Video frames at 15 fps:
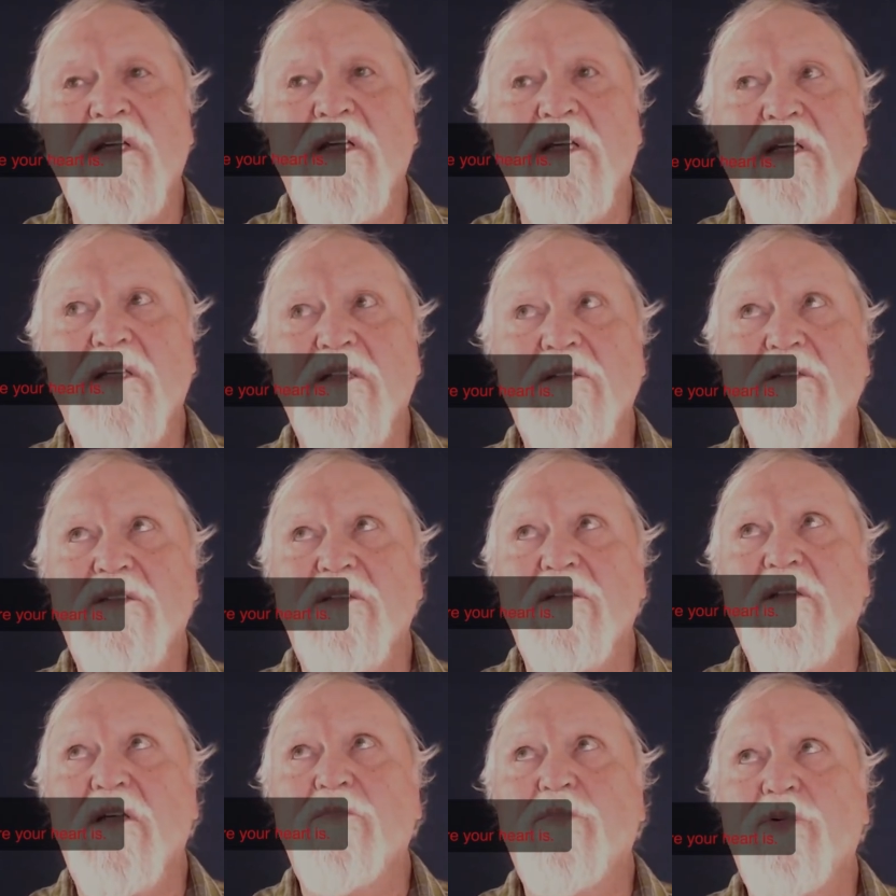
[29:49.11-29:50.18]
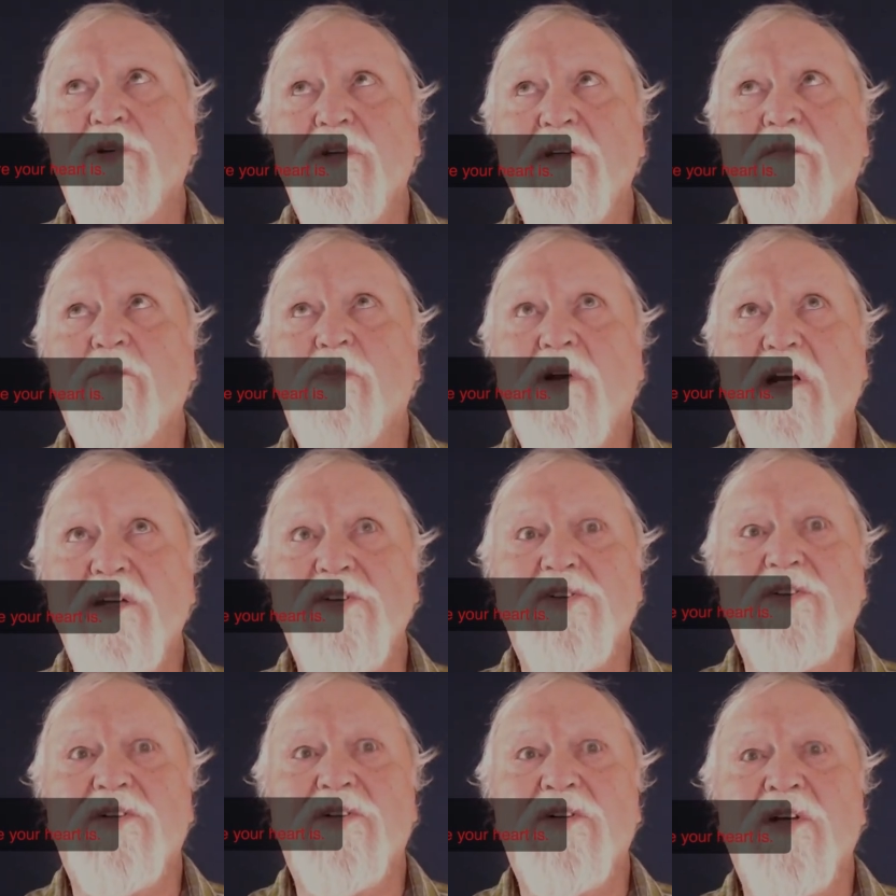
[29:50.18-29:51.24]
is putting
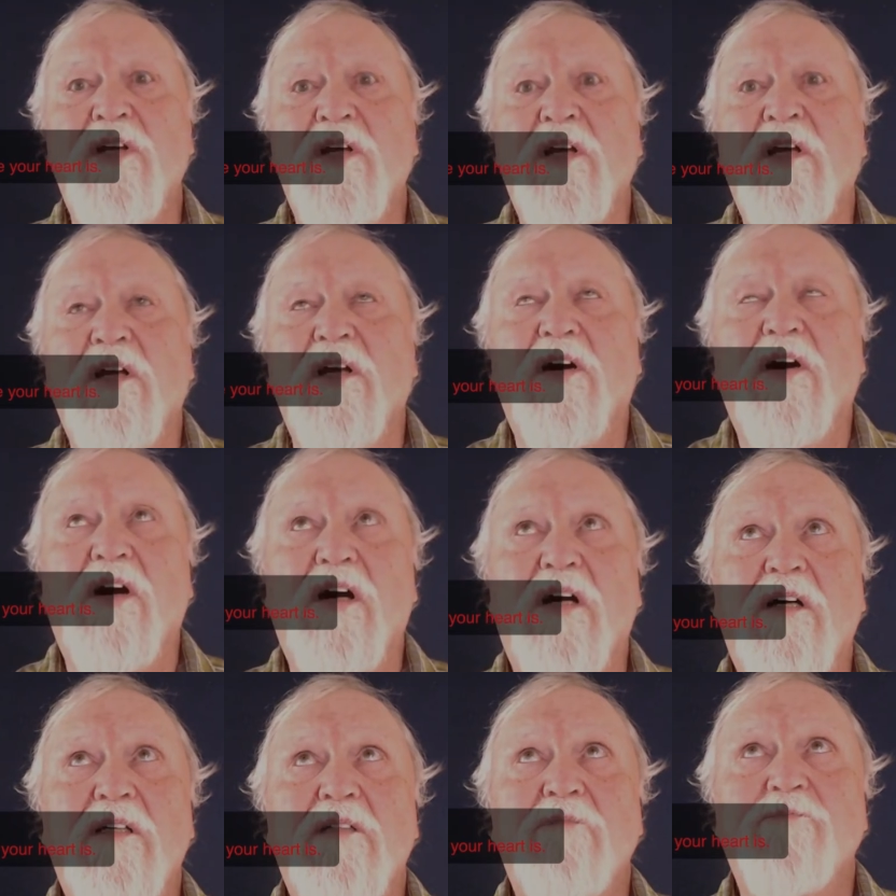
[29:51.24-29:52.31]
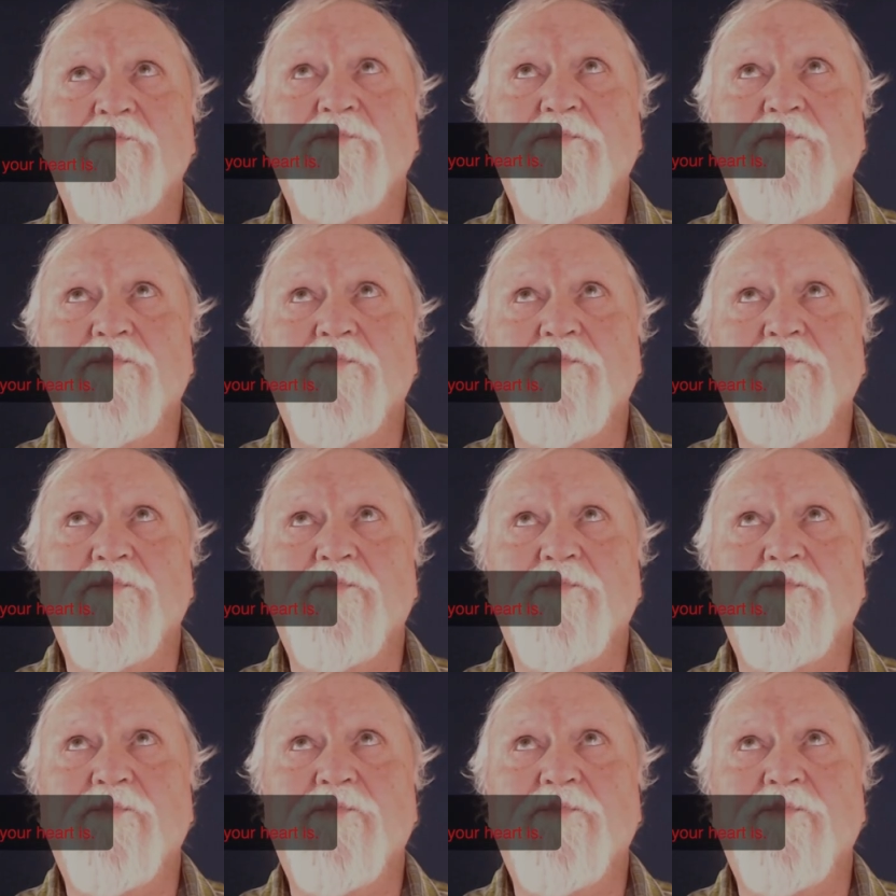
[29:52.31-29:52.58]
pressure on